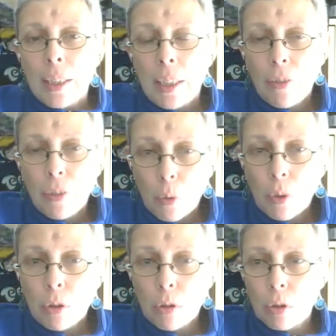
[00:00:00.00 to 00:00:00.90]
If you want
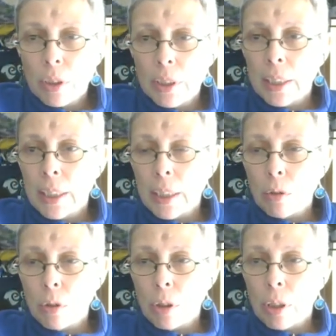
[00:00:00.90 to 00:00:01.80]
to translate that to your
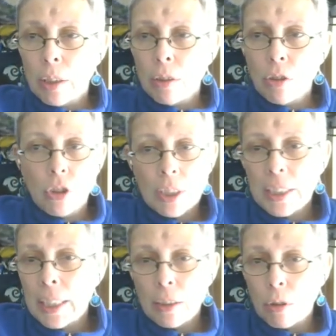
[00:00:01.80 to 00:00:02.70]
language, just let us
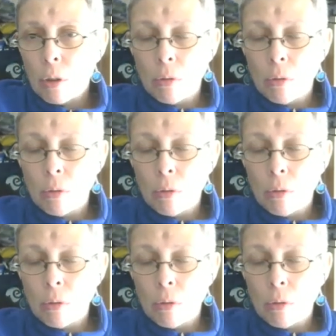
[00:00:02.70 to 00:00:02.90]
know.